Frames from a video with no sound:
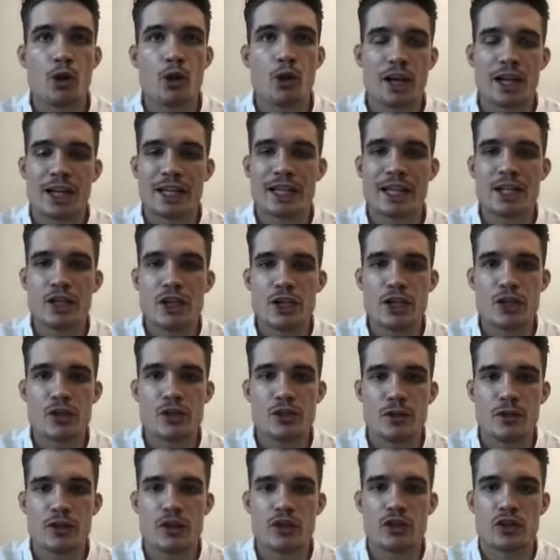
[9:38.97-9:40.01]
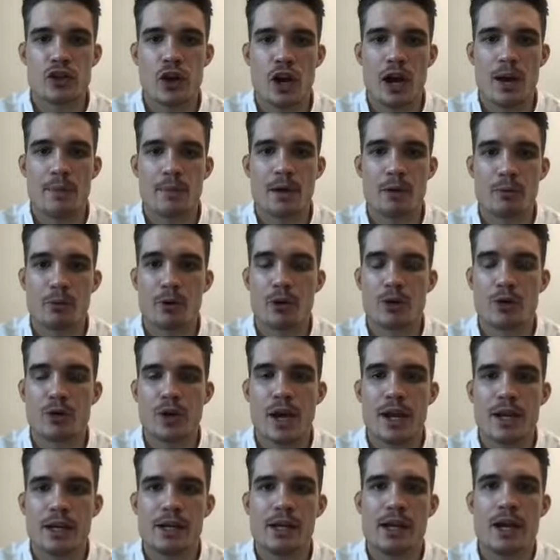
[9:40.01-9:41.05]
the kind of conditions of the time that were
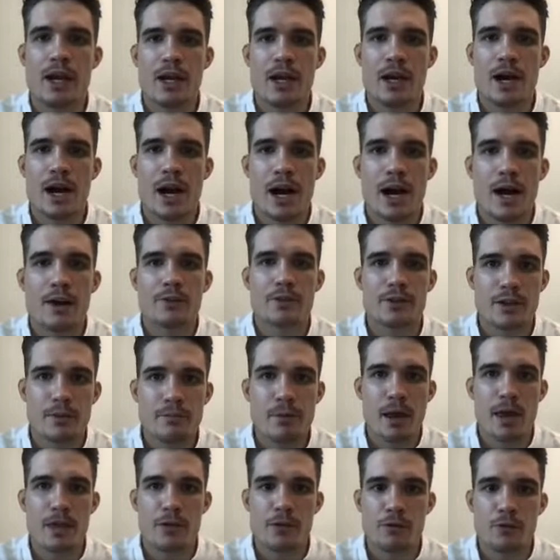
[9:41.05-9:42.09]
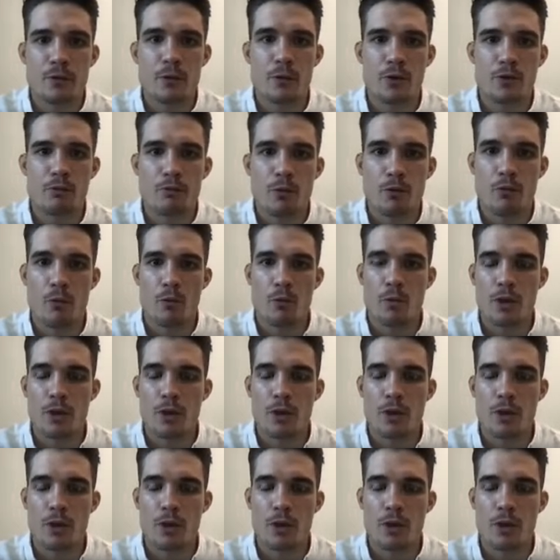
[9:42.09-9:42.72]
created after the May the 4th movement.